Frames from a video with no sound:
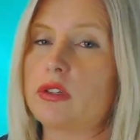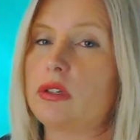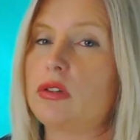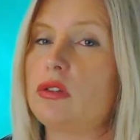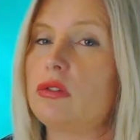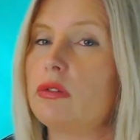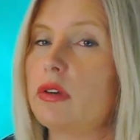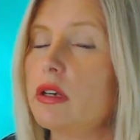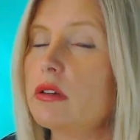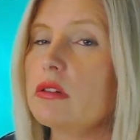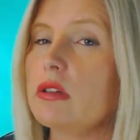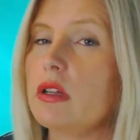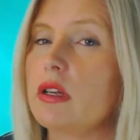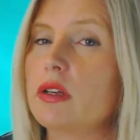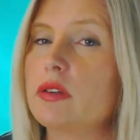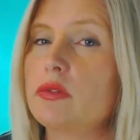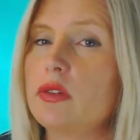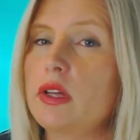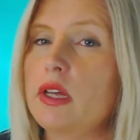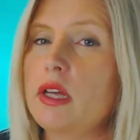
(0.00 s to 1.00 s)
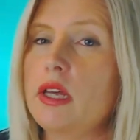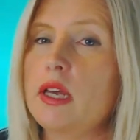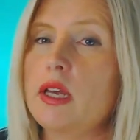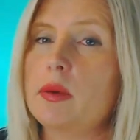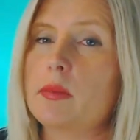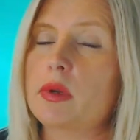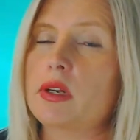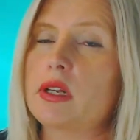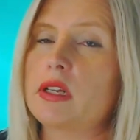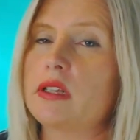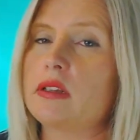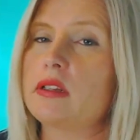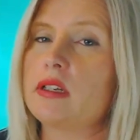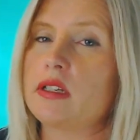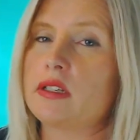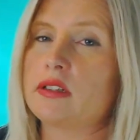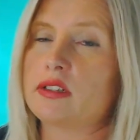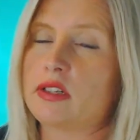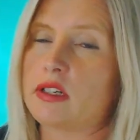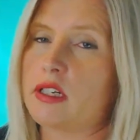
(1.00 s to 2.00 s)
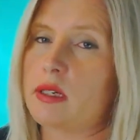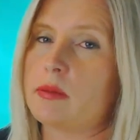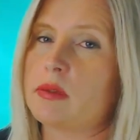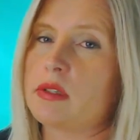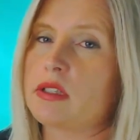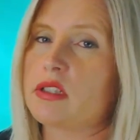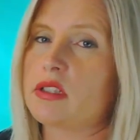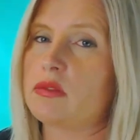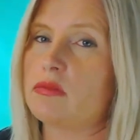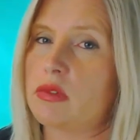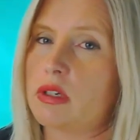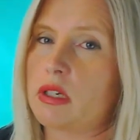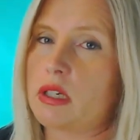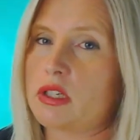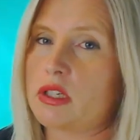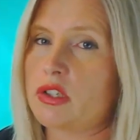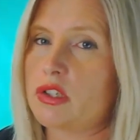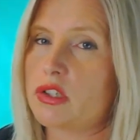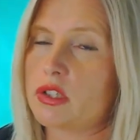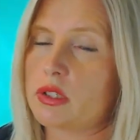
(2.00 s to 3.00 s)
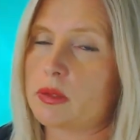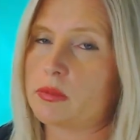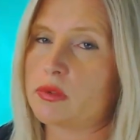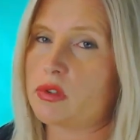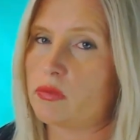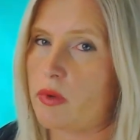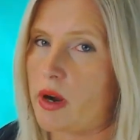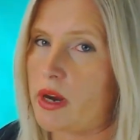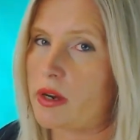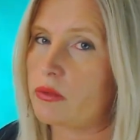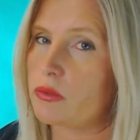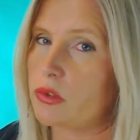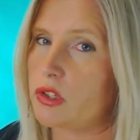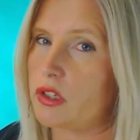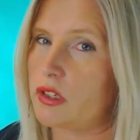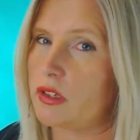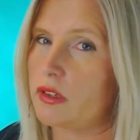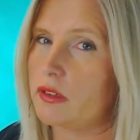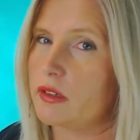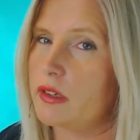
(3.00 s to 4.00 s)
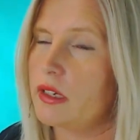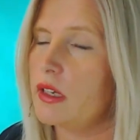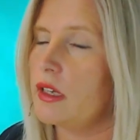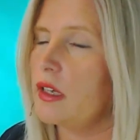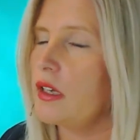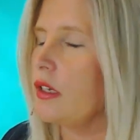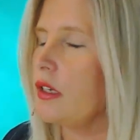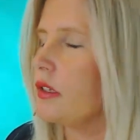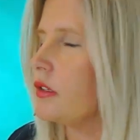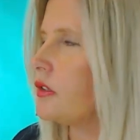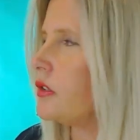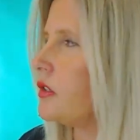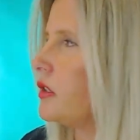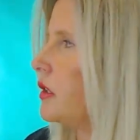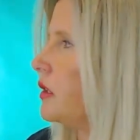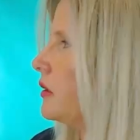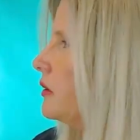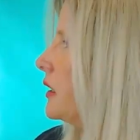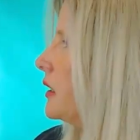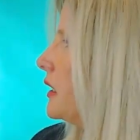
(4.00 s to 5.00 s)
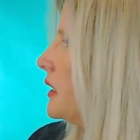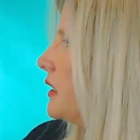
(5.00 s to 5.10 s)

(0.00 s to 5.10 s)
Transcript: only in your own life, but in the dynamics and relationships around you. So